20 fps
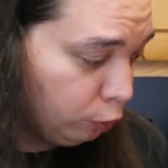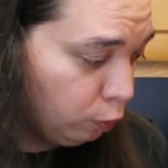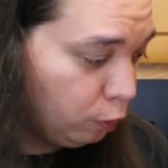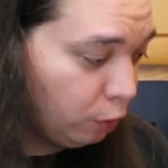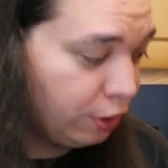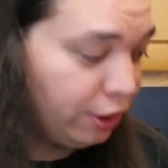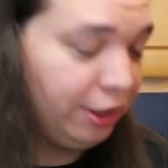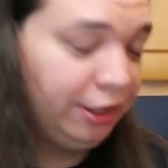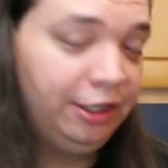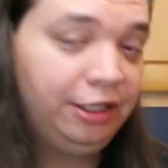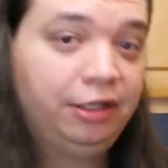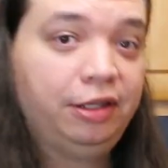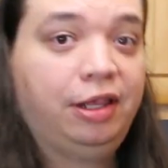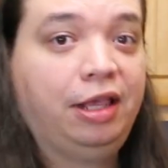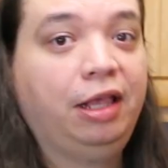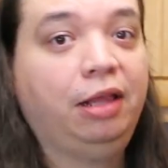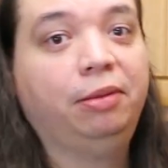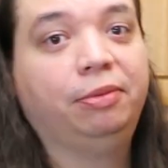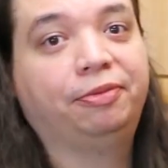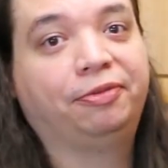with a little
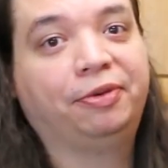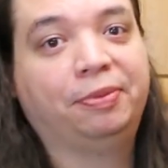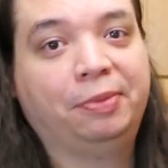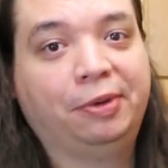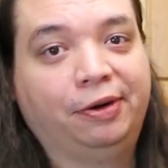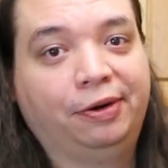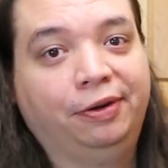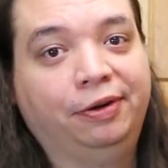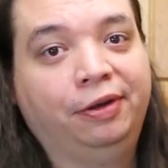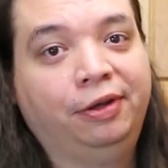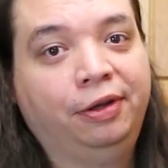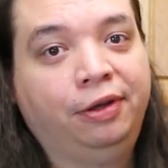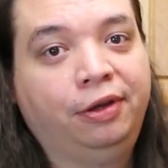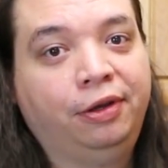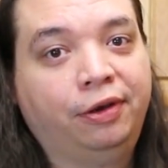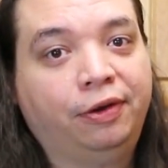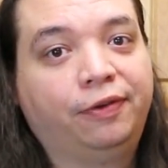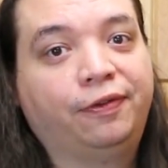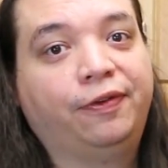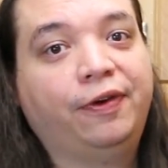help from our
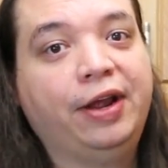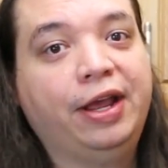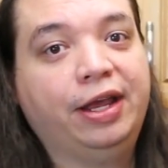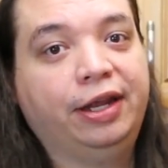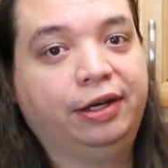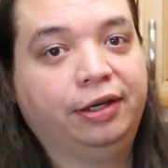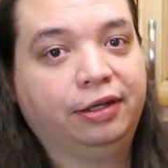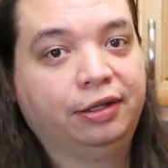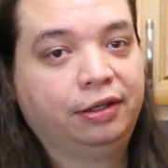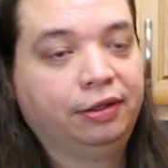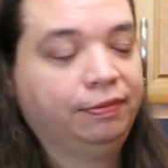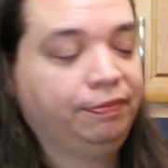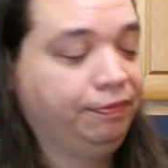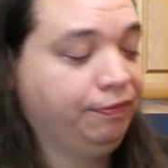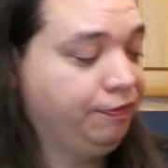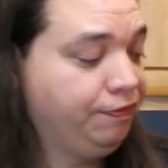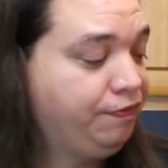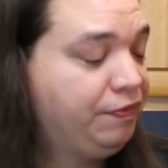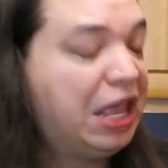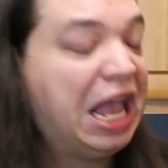friend
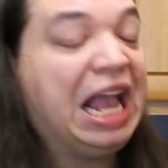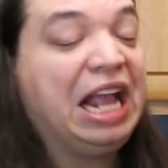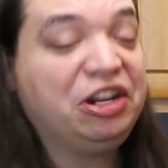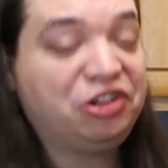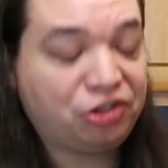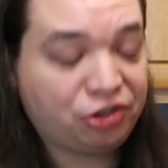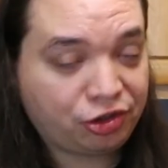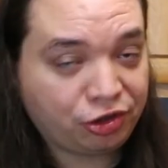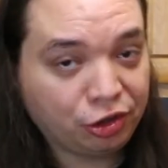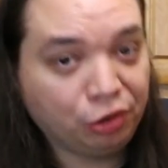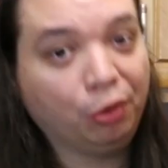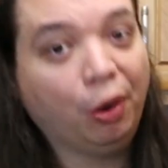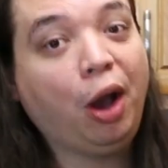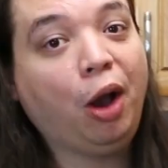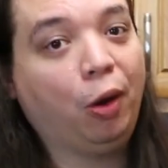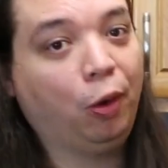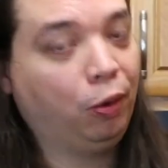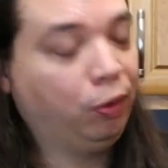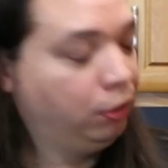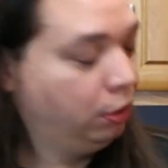
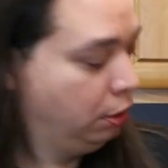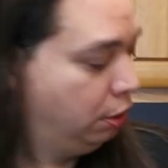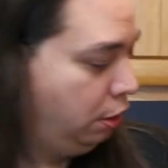H2O,